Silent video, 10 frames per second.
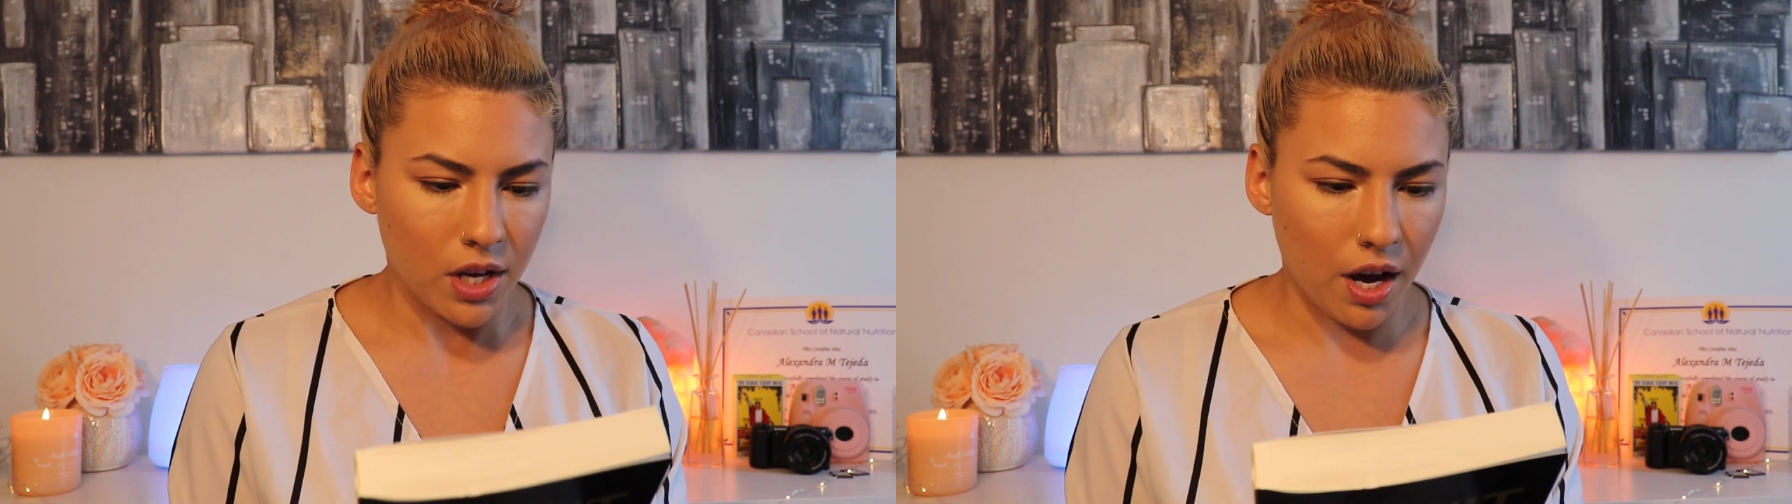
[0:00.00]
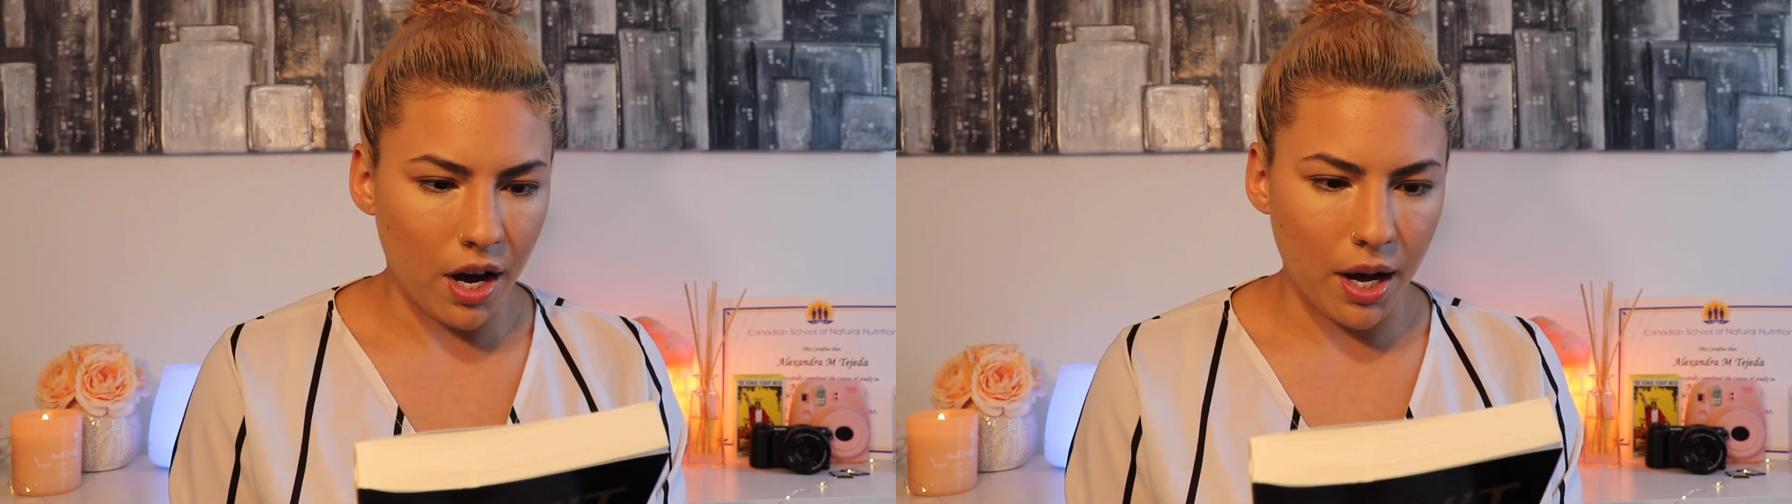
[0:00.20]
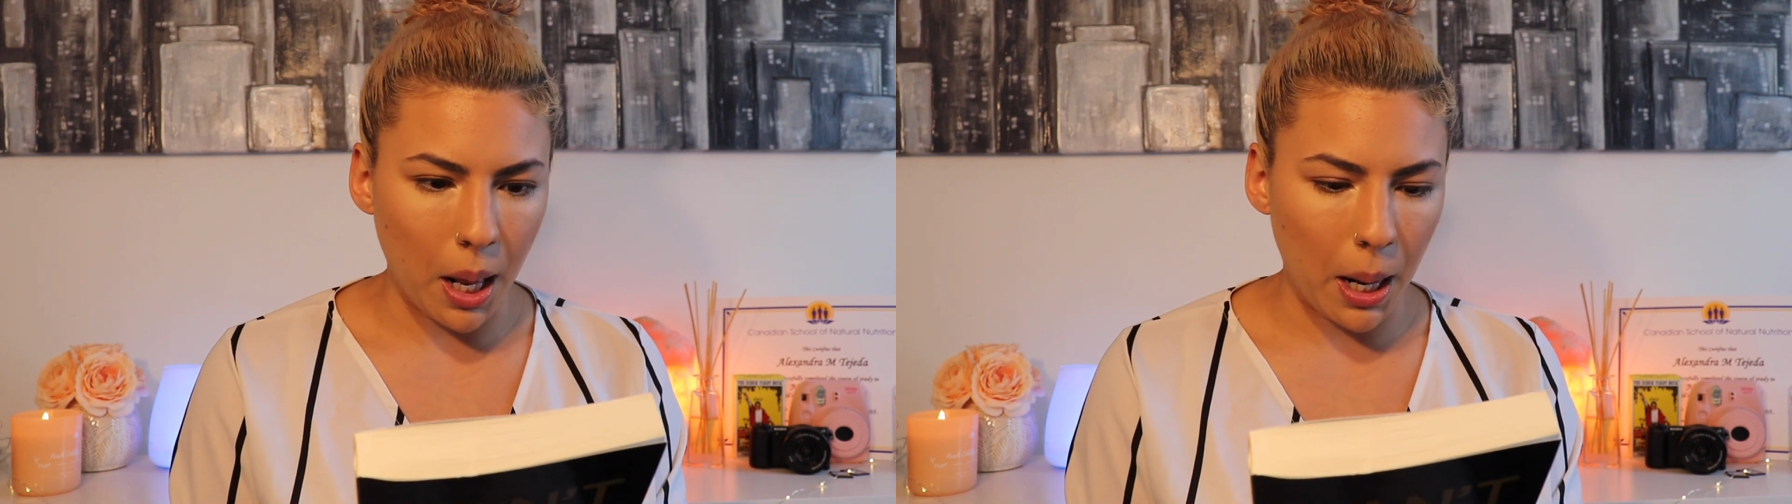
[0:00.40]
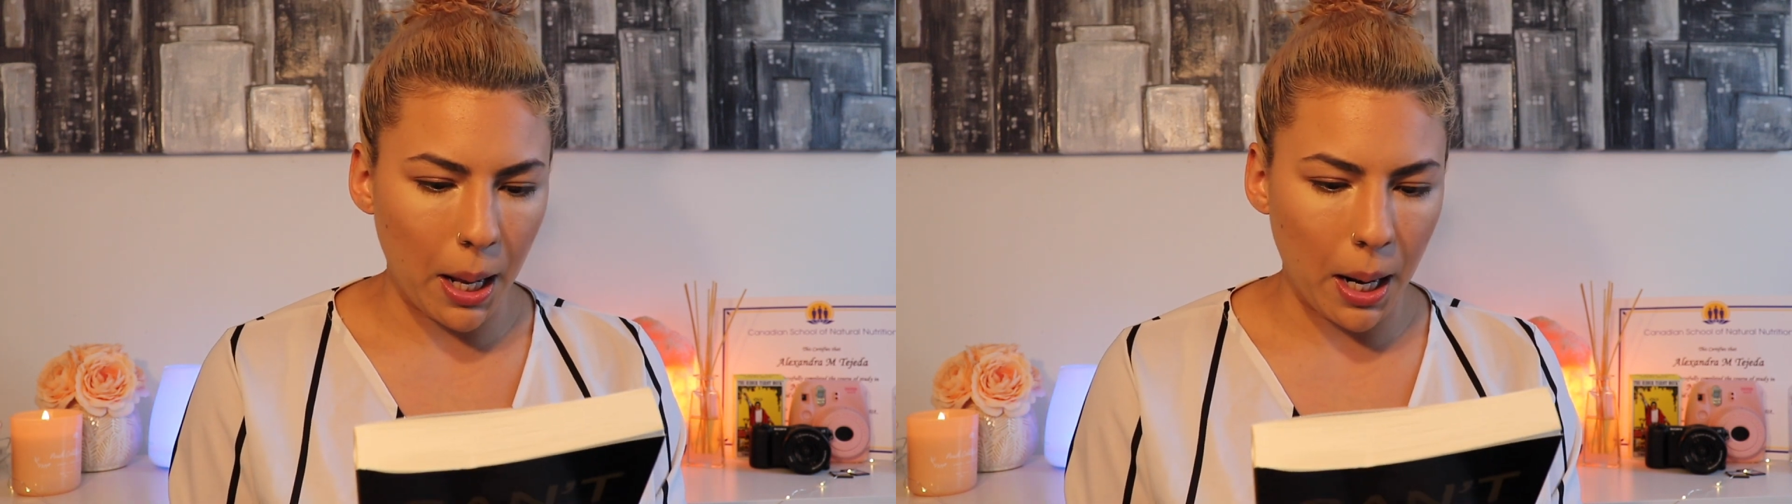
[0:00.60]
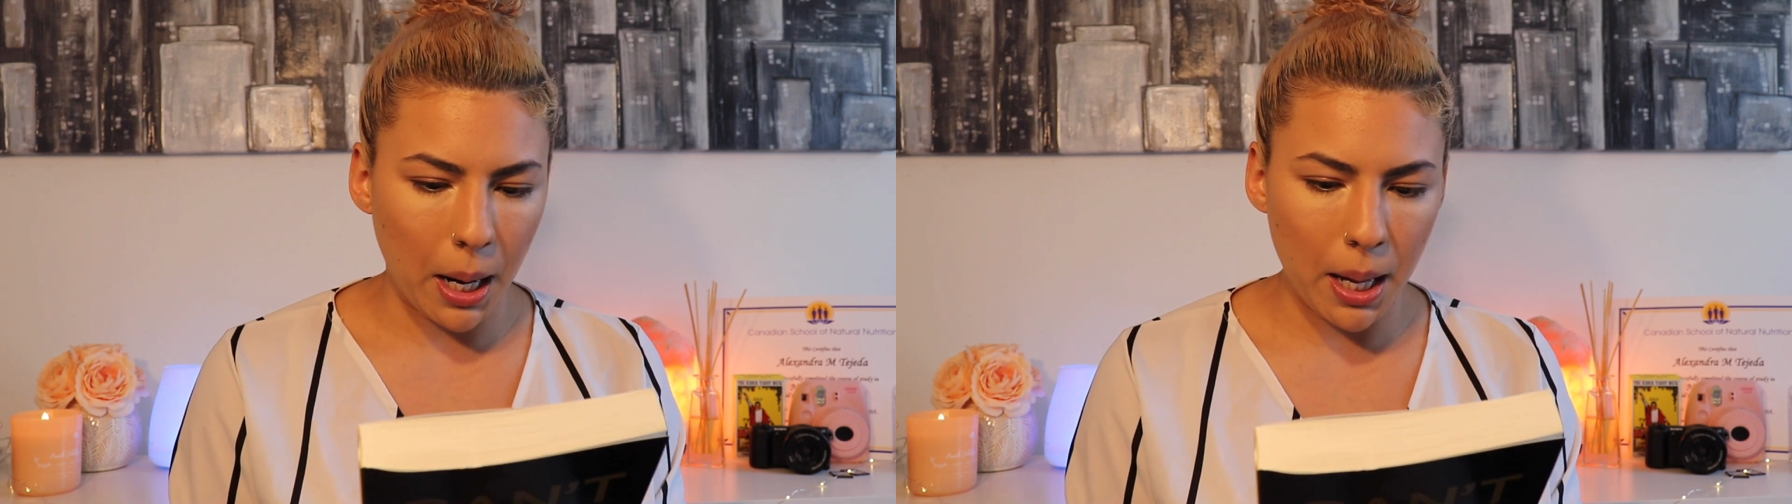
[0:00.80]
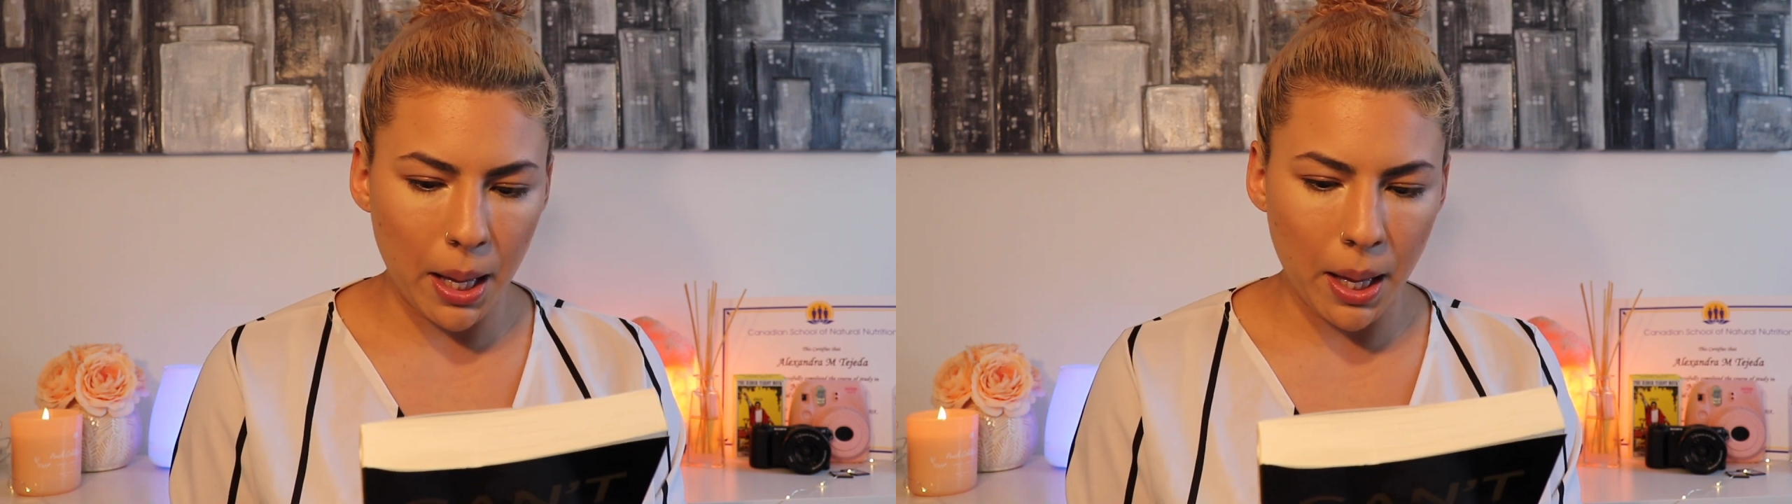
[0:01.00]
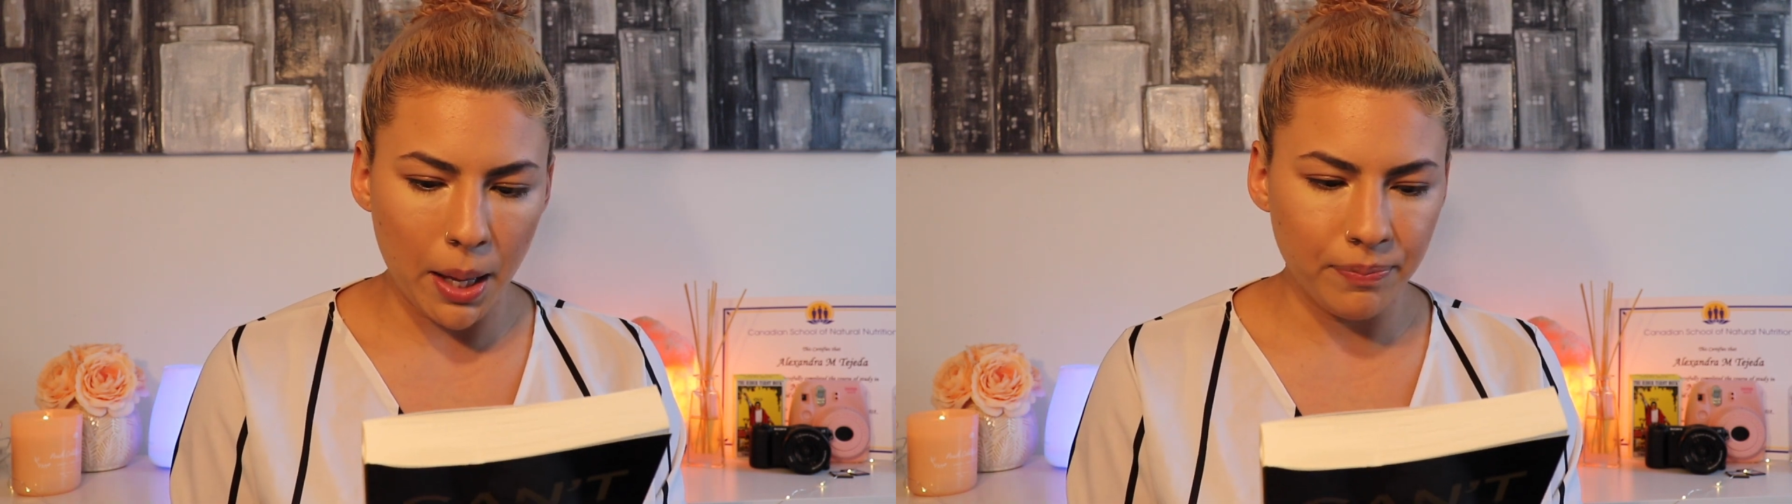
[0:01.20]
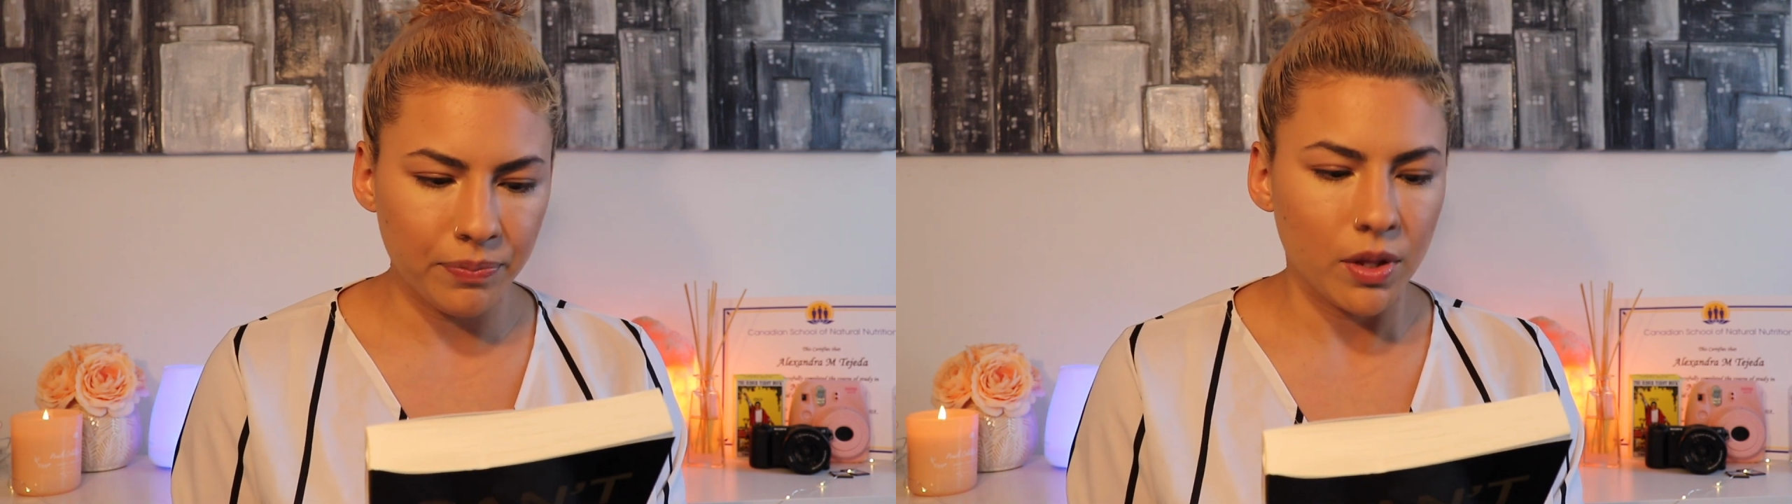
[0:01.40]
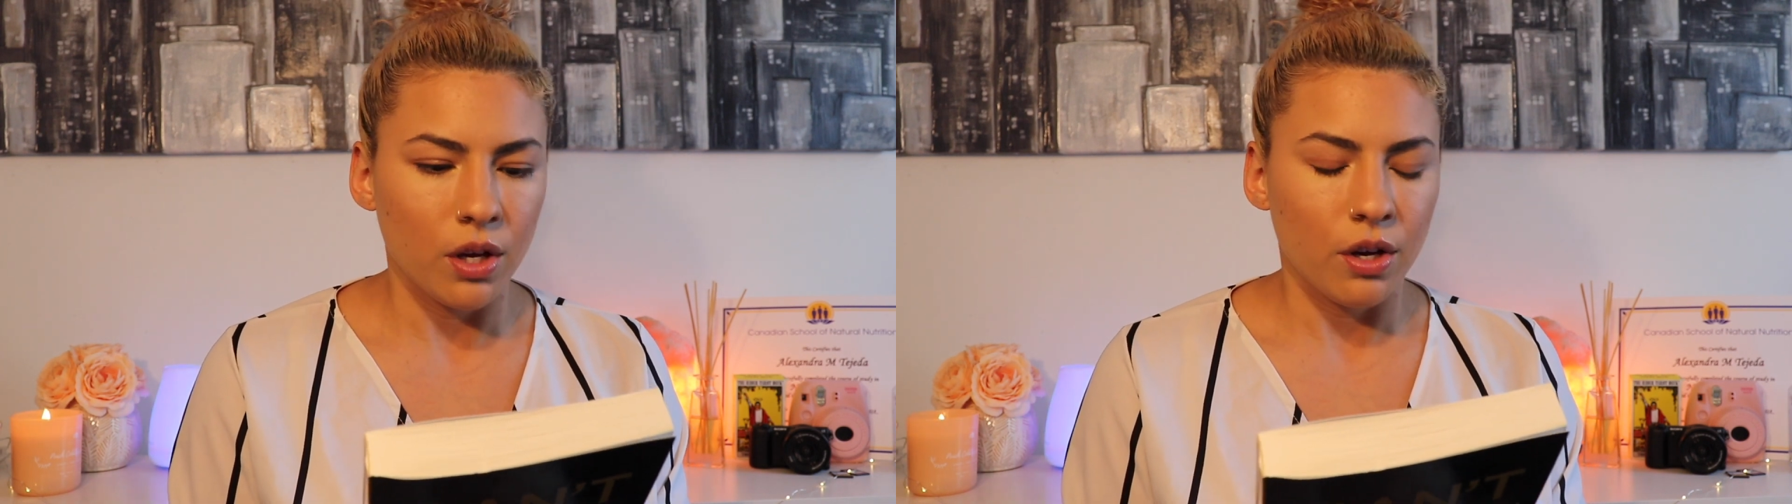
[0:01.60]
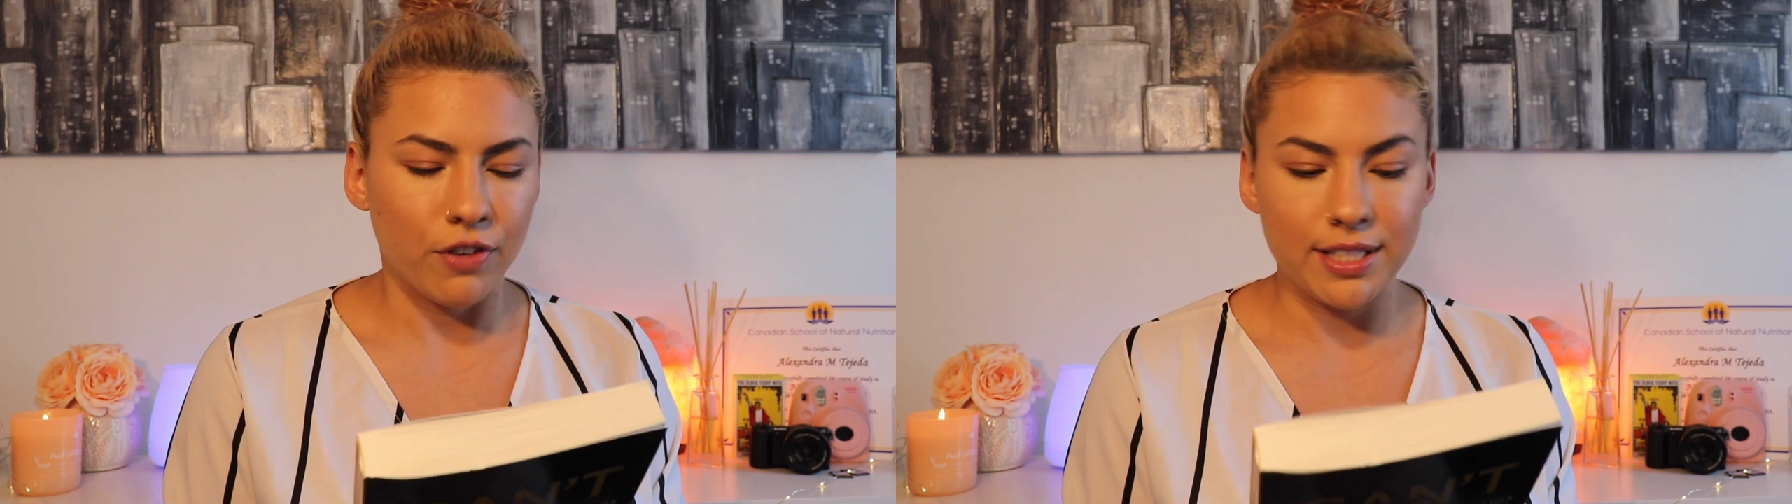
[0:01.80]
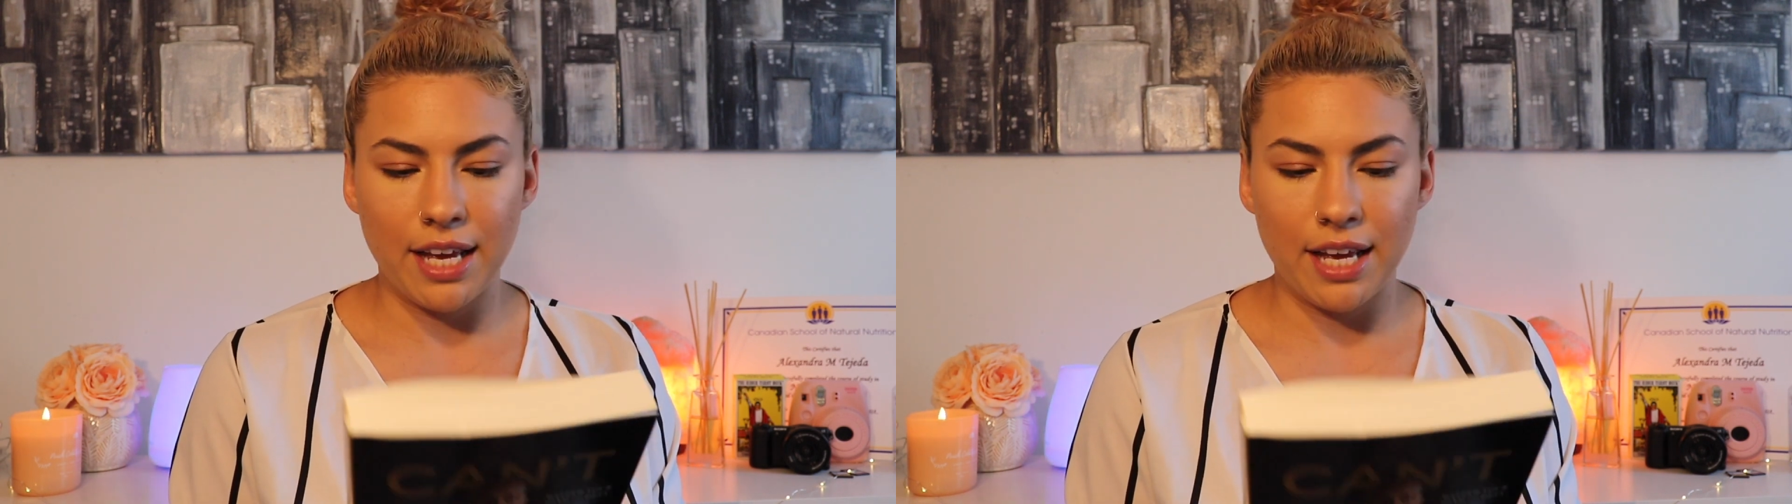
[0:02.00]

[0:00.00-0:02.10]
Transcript: for